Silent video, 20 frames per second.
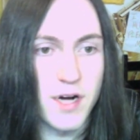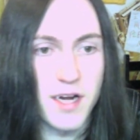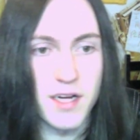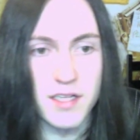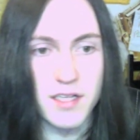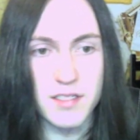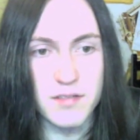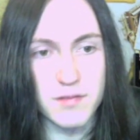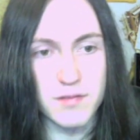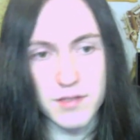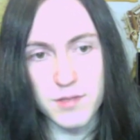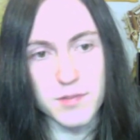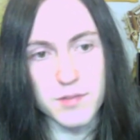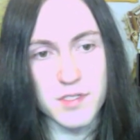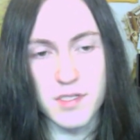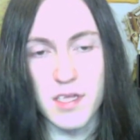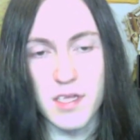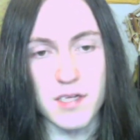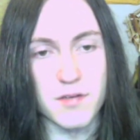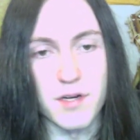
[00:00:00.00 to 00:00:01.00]
It wasn't
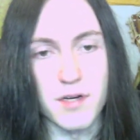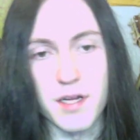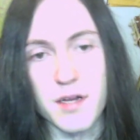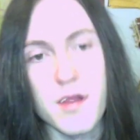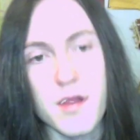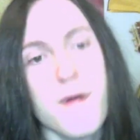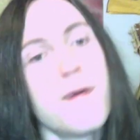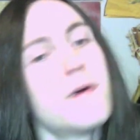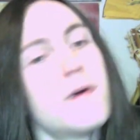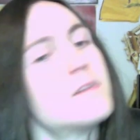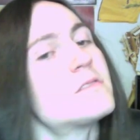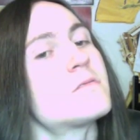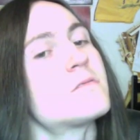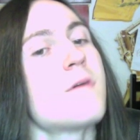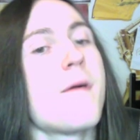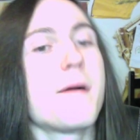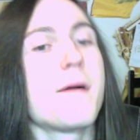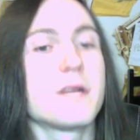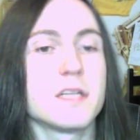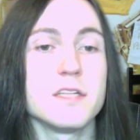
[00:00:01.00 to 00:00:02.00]
that great.
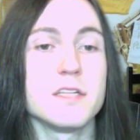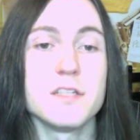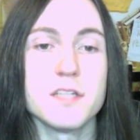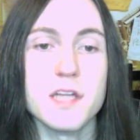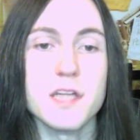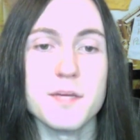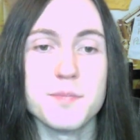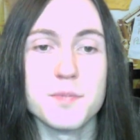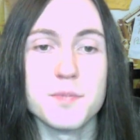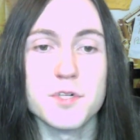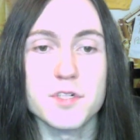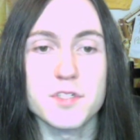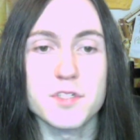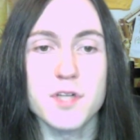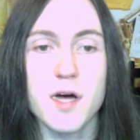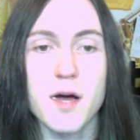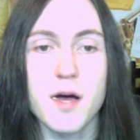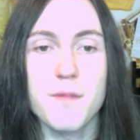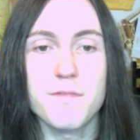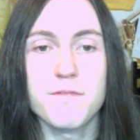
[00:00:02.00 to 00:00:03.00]
Can you name your
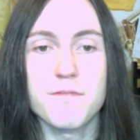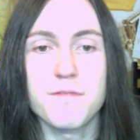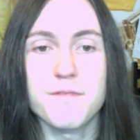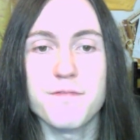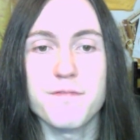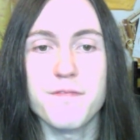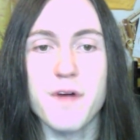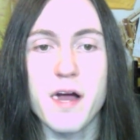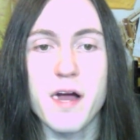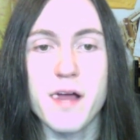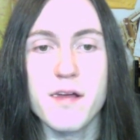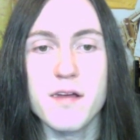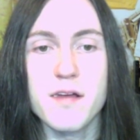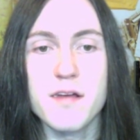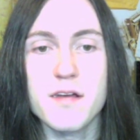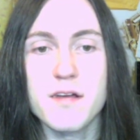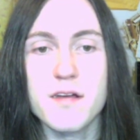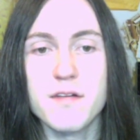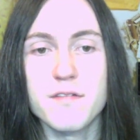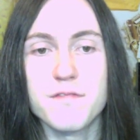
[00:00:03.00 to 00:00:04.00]
top
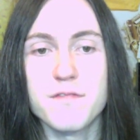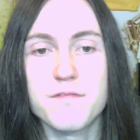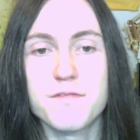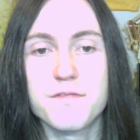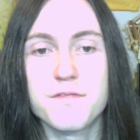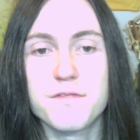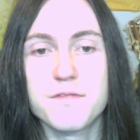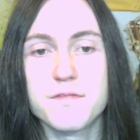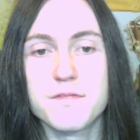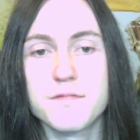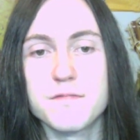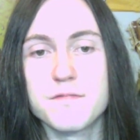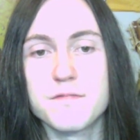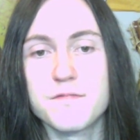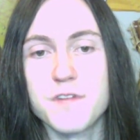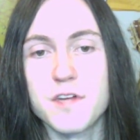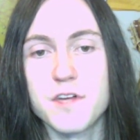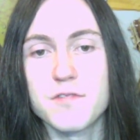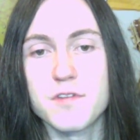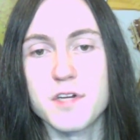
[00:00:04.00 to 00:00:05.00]
5...
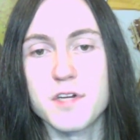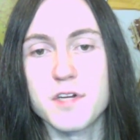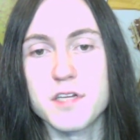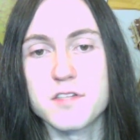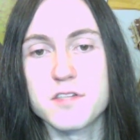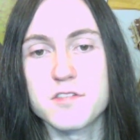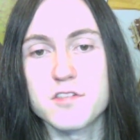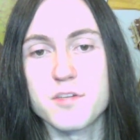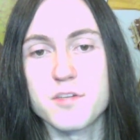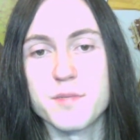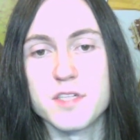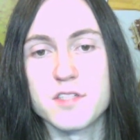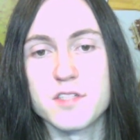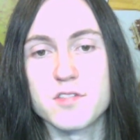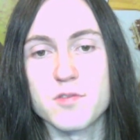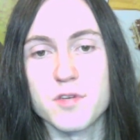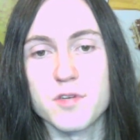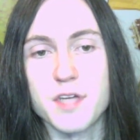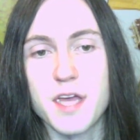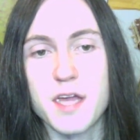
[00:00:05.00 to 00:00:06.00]
favorite instruments or
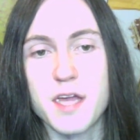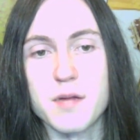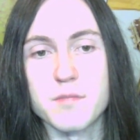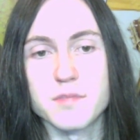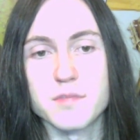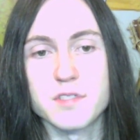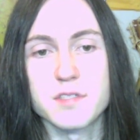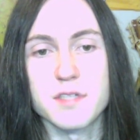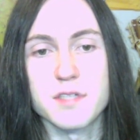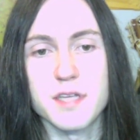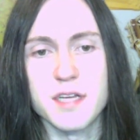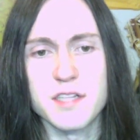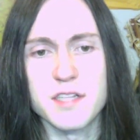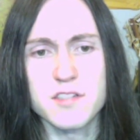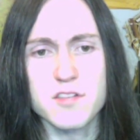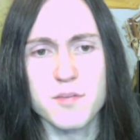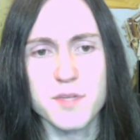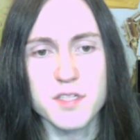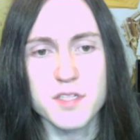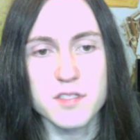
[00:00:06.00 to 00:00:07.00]
games?
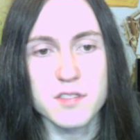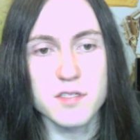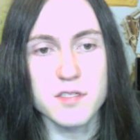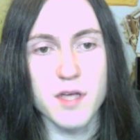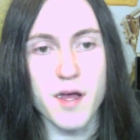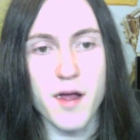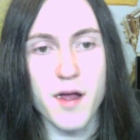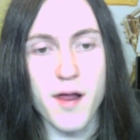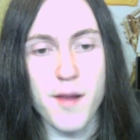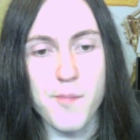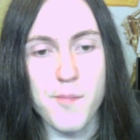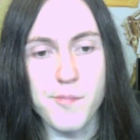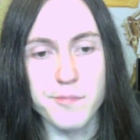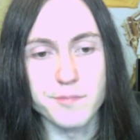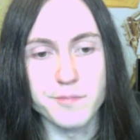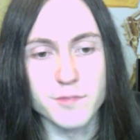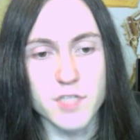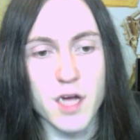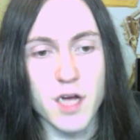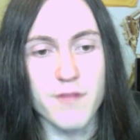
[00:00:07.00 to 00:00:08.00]
Instruments?
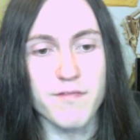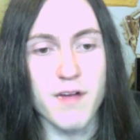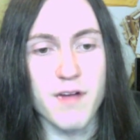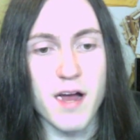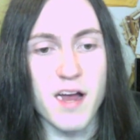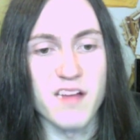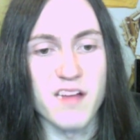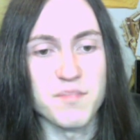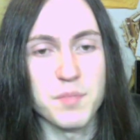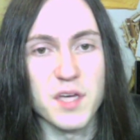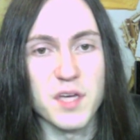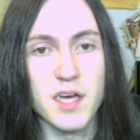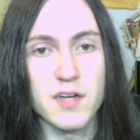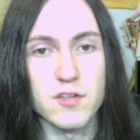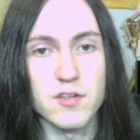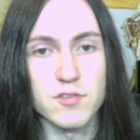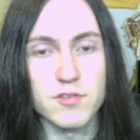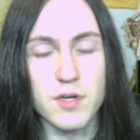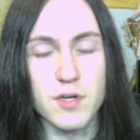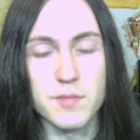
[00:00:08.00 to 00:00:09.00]
Top 5.
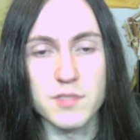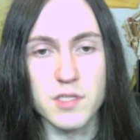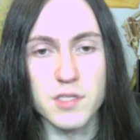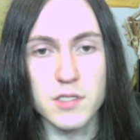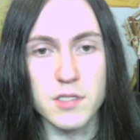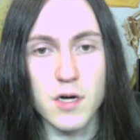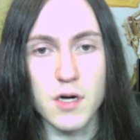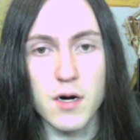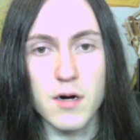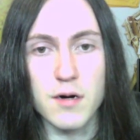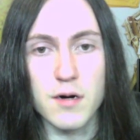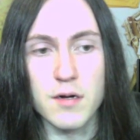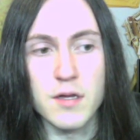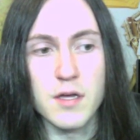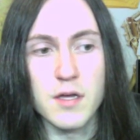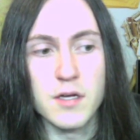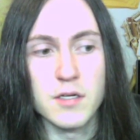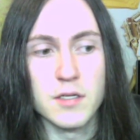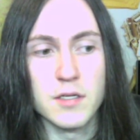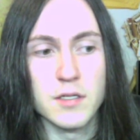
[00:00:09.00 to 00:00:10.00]
Piano, drums, guitar,
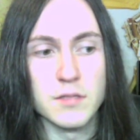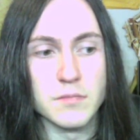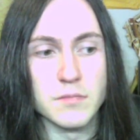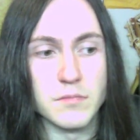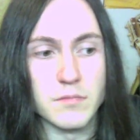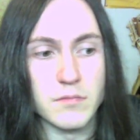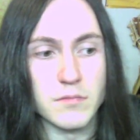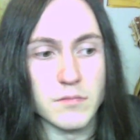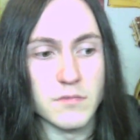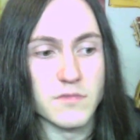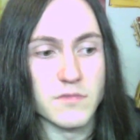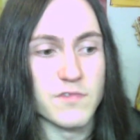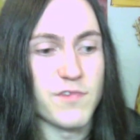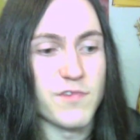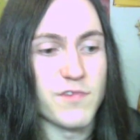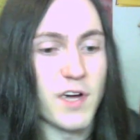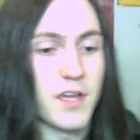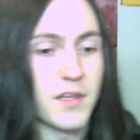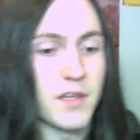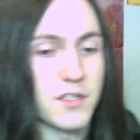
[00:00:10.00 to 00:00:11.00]

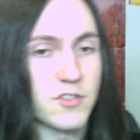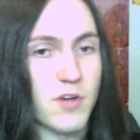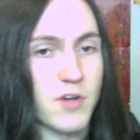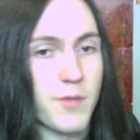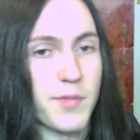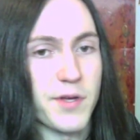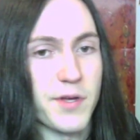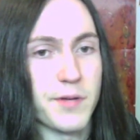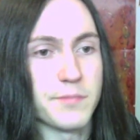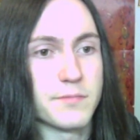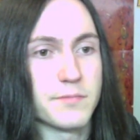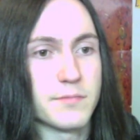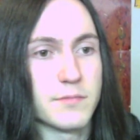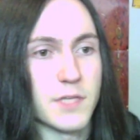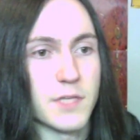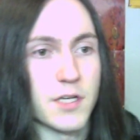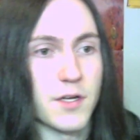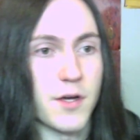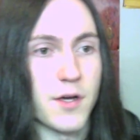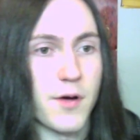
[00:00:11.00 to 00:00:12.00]
violin, trumpet.
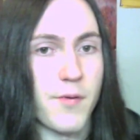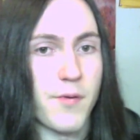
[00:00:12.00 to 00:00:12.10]
There you go.